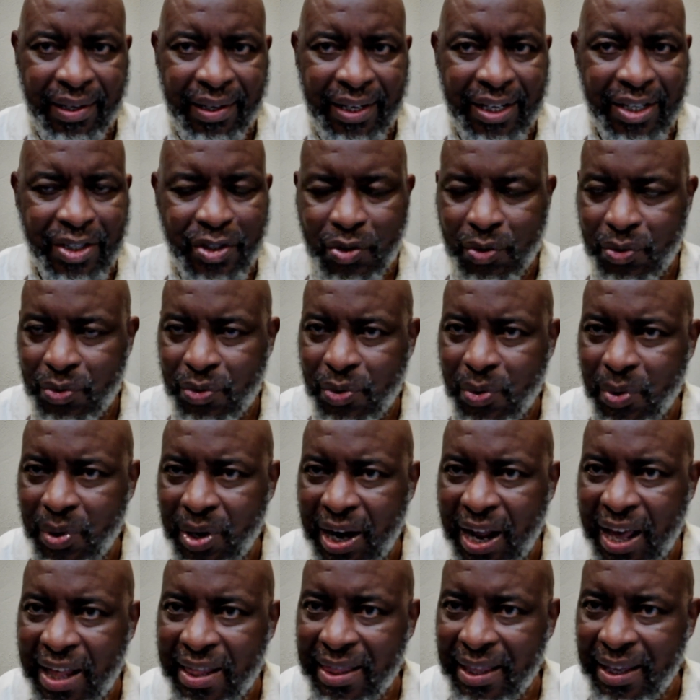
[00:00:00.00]
is to do
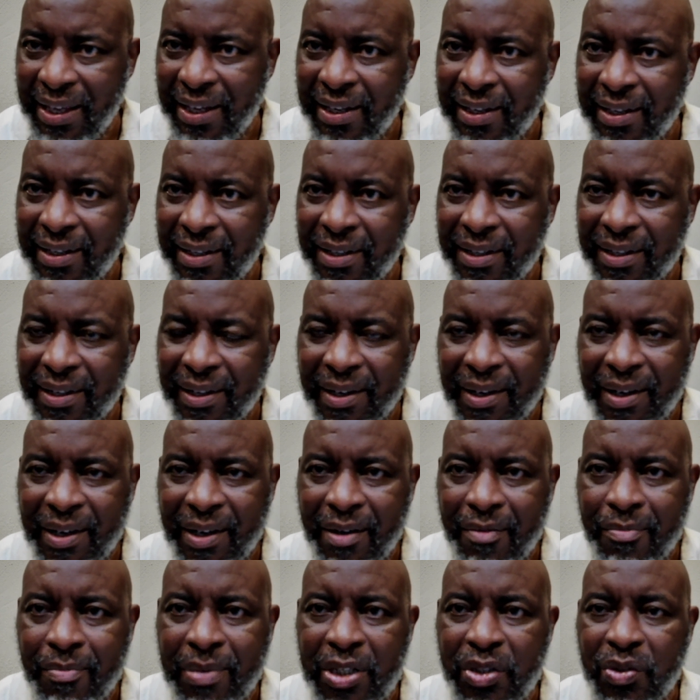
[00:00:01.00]
nothing
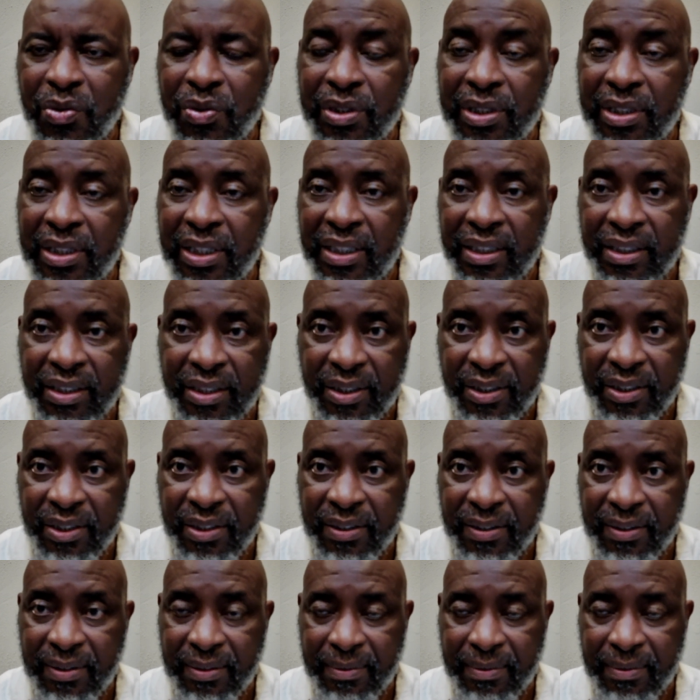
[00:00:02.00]
but to teach.